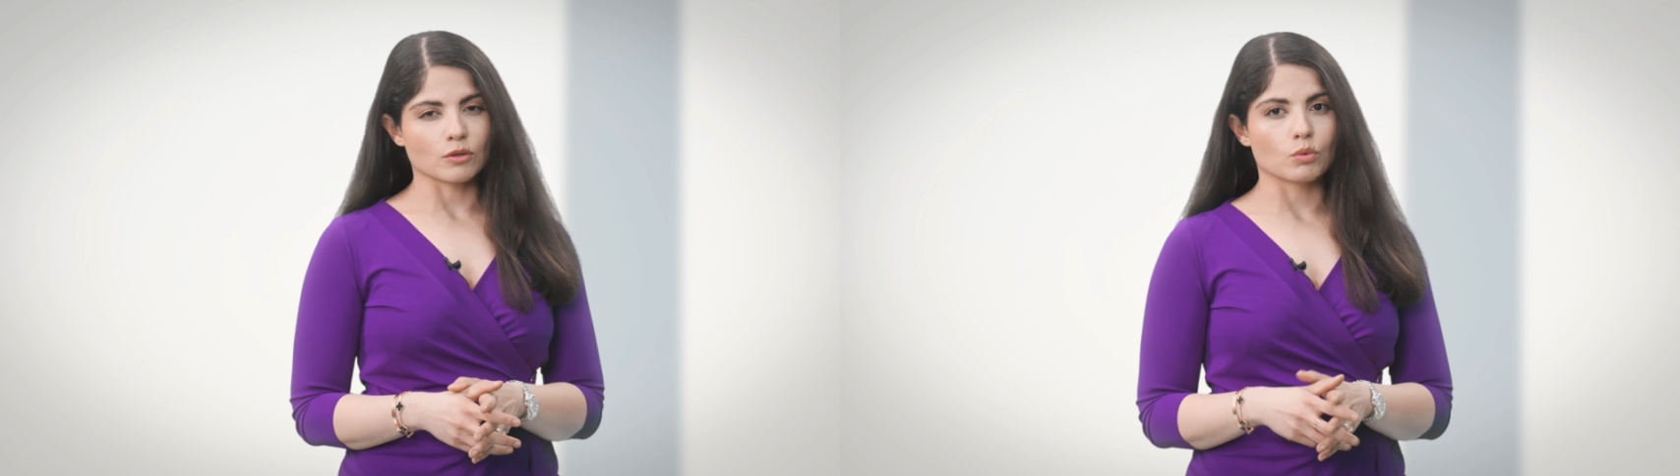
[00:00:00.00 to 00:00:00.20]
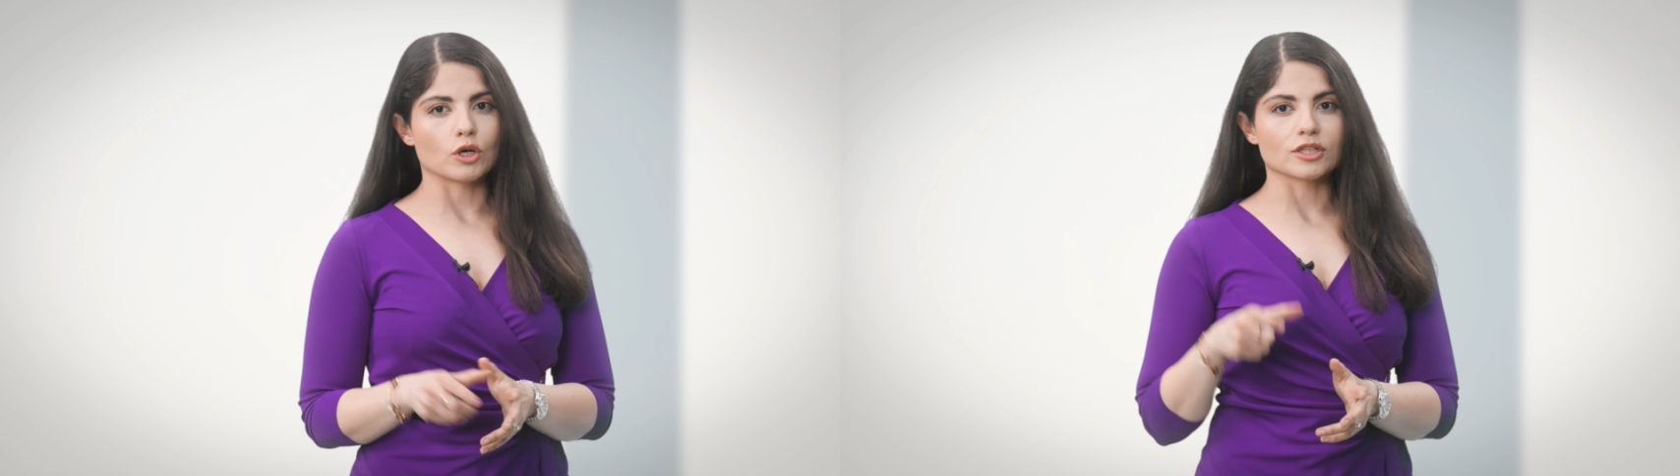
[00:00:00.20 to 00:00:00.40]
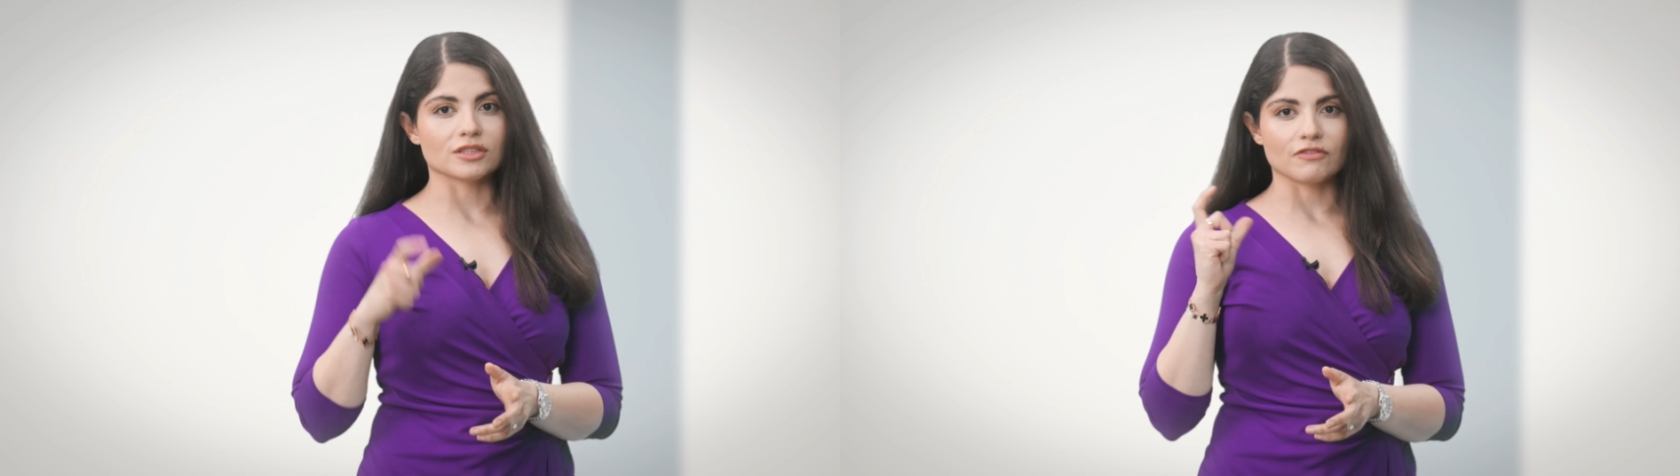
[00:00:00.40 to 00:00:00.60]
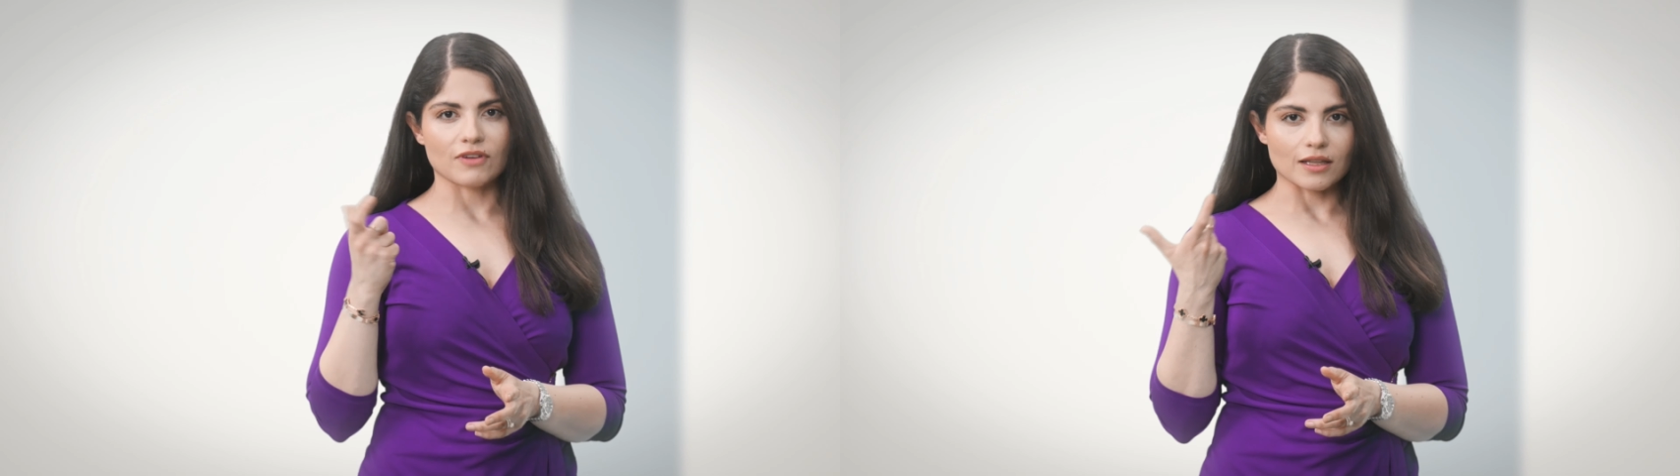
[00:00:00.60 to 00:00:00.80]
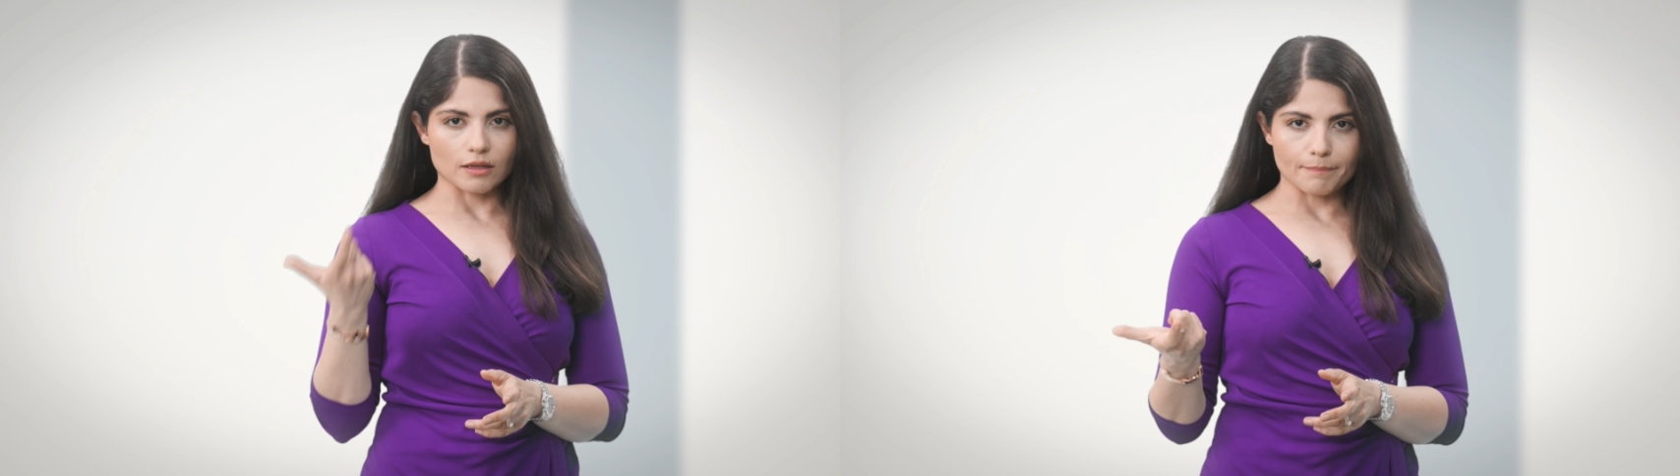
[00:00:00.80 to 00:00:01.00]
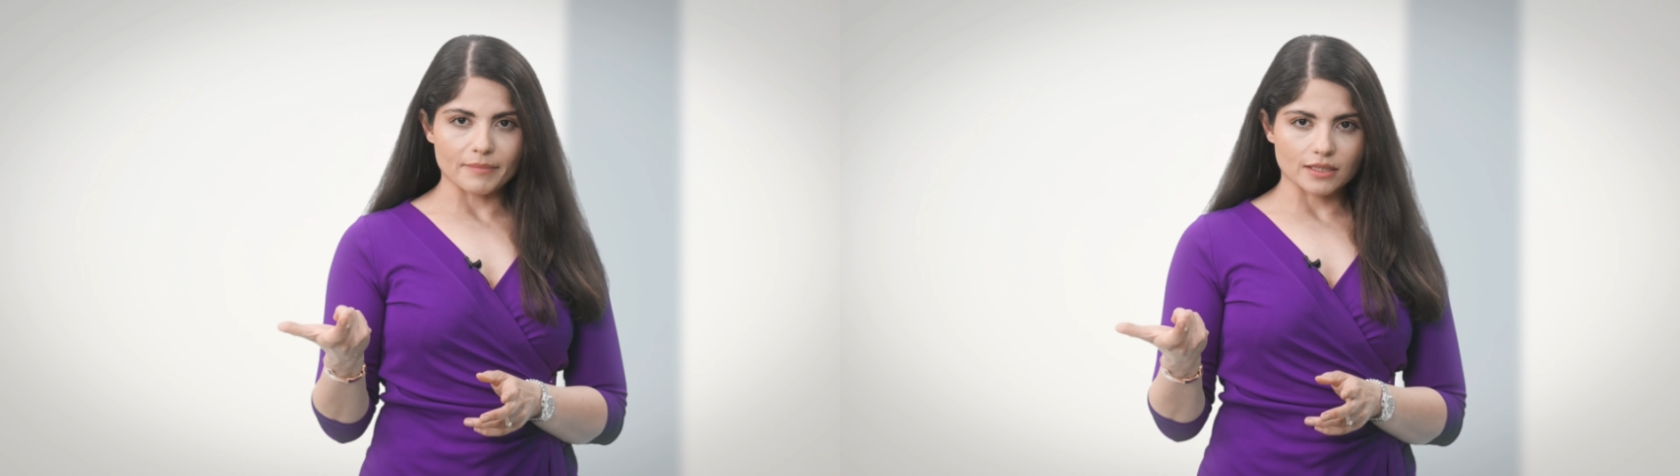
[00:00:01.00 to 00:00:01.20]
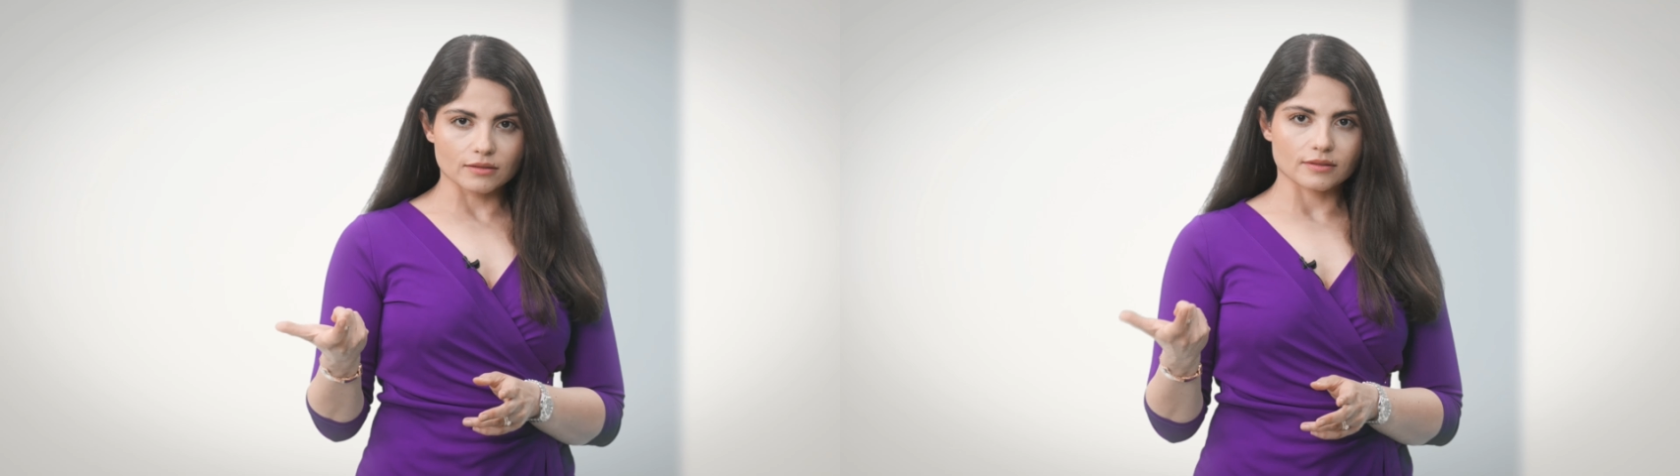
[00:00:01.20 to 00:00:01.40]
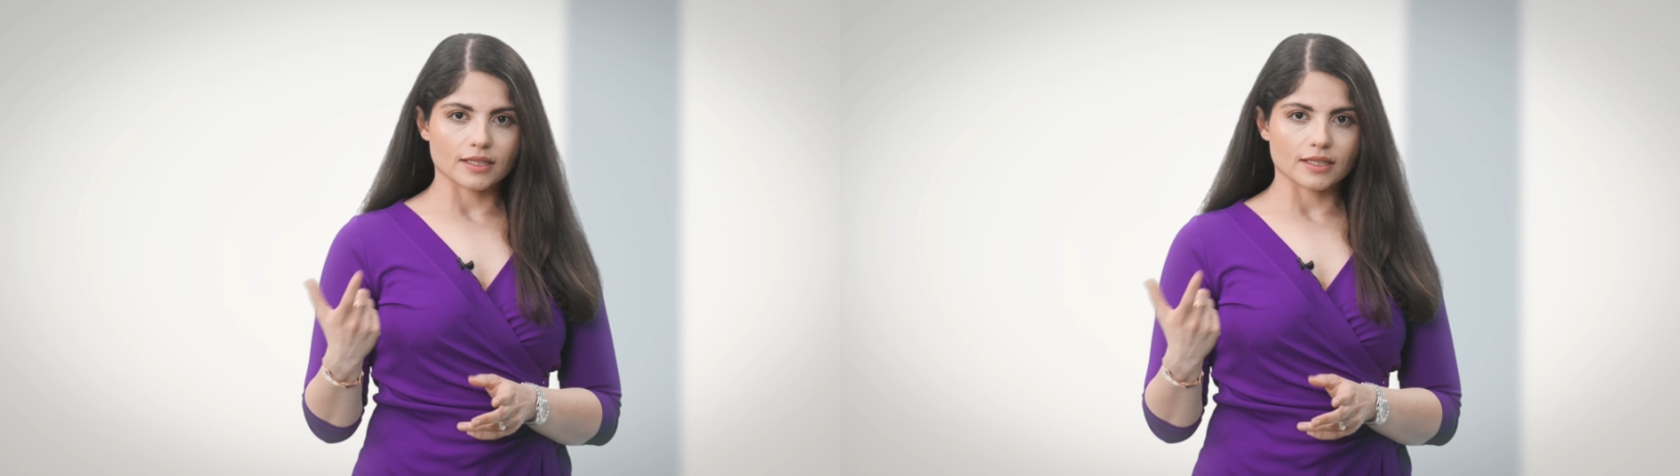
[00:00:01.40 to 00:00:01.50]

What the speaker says: the word development.